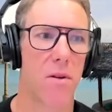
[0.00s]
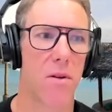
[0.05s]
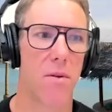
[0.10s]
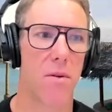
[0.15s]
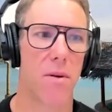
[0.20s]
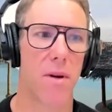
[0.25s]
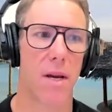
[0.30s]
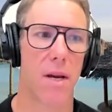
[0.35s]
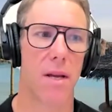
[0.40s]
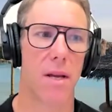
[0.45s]

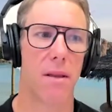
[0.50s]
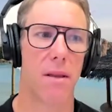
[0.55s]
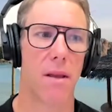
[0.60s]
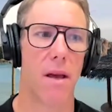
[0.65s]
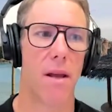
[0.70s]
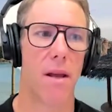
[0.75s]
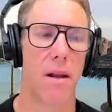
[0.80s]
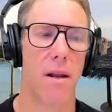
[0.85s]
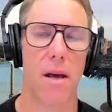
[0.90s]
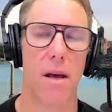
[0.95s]
doing it.
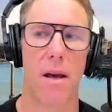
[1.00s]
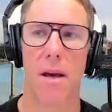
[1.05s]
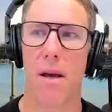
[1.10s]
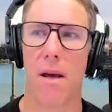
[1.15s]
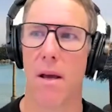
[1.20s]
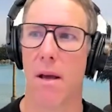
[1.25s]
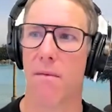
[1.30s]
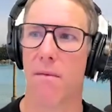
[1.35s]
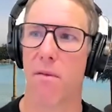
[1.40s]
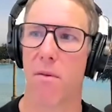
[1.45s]
And
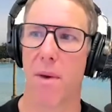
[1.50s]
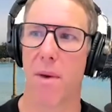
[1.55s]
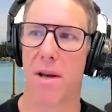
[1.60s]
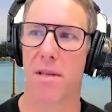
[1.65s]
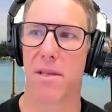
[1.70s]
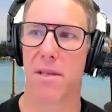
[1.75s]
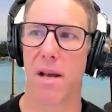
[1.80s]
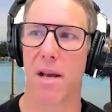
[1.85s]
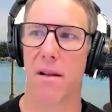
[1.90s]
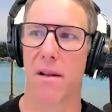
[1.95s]
for
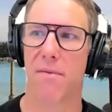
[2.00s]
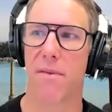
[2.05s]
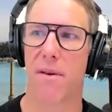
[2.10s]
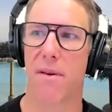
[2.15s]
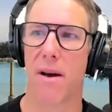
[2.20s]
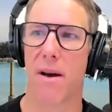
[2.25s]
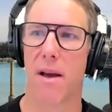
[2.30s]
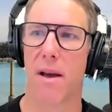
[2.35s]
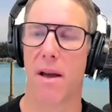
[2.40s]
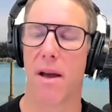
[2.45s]
myself,
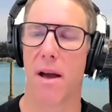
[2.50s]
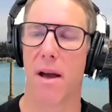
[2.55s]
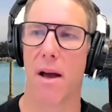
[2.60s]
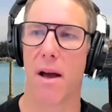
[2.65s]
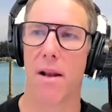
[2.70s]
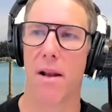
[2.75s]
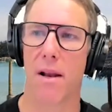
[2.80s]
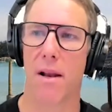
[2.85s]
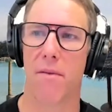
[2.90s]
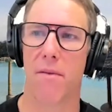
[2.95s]
I
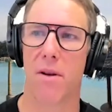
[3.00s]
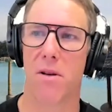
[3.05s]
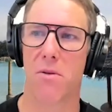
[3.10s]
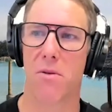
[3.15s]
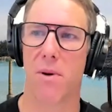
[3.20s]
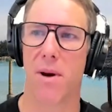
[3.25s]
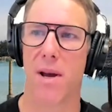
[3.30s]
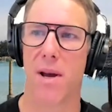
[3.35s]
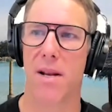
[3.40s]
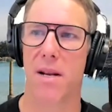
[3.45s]
live and
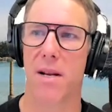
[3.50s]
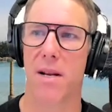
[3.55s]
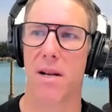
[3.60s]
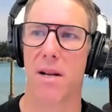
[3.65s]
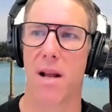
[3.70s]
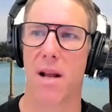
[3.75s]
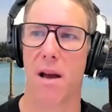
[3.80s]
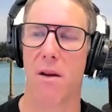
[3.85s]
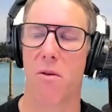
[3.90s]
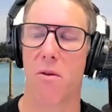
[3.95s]
train in an
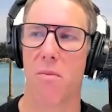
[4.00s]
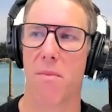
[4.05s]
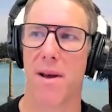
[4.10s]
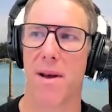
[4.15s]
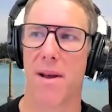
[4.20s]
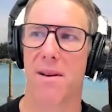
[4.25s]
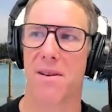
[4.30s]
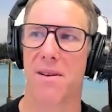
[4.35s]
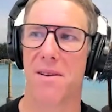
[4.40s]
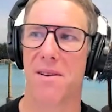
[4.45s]

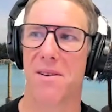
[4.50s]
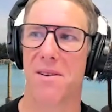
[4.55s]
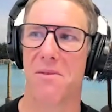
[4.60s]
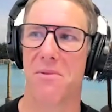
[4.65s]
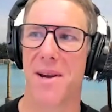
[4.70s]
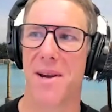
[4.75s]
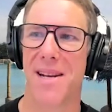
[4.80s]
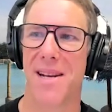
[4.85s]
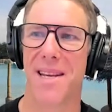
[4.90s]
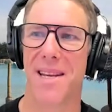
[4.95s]
Ironman
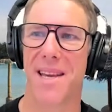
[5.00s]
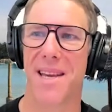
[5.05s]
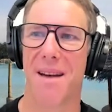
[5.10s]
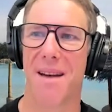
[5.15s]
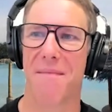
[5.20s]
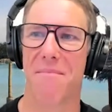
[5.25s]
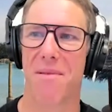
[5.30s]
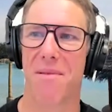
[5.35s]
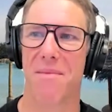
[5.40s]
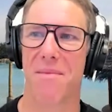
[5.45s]
training
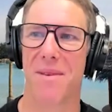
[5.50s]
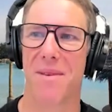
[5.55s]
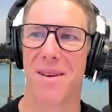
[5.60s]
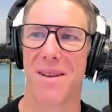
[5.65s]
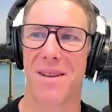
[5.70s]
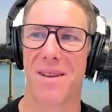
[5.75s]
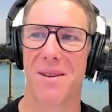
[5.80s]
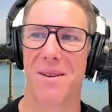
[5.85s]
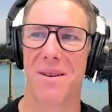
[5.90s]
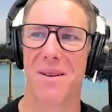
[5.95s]
camp. I'm
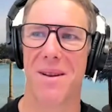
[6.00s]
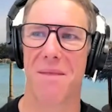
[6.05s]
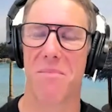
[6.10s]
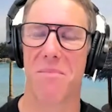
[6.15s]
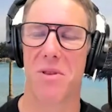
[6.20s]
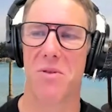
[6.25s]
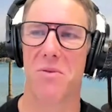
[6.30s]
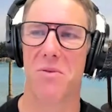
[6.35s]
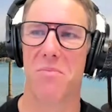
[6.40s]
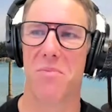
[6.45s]
the number
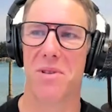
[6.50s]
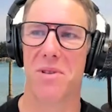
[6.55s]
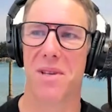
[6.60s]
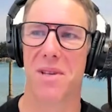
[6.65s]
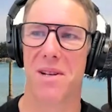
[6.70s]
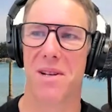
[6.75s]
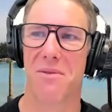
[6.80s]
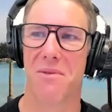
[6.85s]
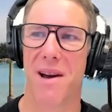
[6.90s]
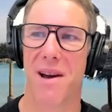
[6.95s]
2%
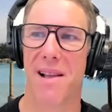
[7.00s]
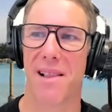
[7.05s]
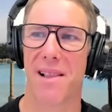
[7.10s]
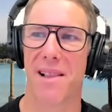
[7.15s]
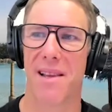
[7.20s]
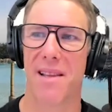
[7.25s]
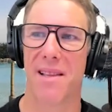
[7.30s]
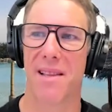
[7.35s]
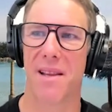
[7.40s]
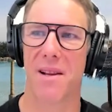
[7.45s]

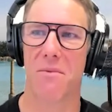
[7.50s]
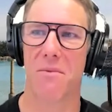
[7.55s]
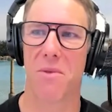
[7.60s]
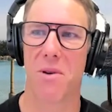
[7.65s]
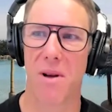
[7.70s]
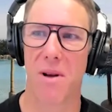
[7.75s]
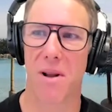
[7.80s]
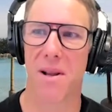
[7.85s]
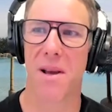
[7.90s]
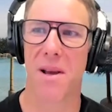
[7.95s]
triathlete in the
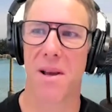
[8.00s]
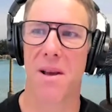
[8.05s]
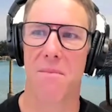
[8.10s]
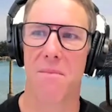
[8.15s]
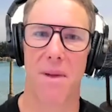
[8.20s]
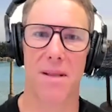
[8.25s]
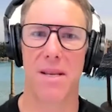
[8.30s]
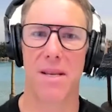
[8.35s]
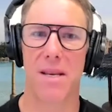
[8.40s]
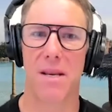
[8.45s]
world.
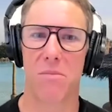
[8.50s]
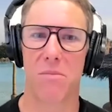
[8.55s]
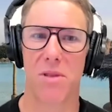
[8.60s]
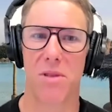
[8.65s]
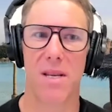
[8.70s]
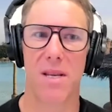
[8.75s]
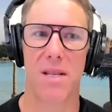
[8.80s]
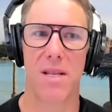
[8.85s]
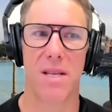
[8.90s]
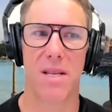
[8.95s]
My team
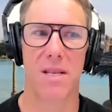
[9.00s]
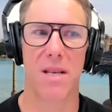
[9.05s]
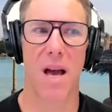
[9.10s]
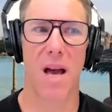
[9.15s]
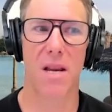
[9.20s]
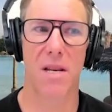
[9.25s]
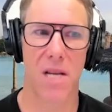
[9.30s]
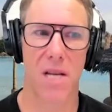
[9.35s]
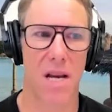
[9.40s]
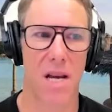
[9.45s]
see this.
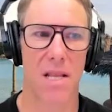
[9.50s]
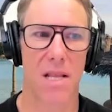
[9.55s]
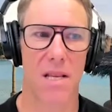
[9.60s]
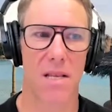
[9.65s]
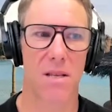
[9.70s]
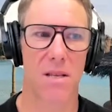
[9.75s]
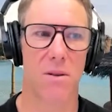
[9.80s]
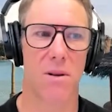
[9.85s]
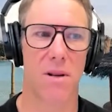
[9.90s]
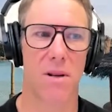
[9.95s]
I share
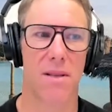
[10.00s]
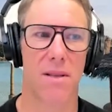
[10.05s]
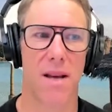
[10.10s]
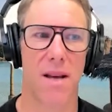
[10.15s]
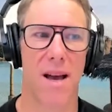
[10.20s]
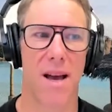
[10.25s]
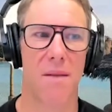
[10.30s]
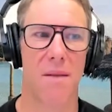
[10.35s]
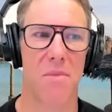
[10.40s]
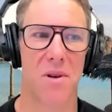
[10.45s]
this all the
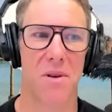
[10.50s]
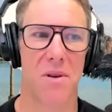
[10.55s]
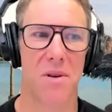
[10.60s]
time,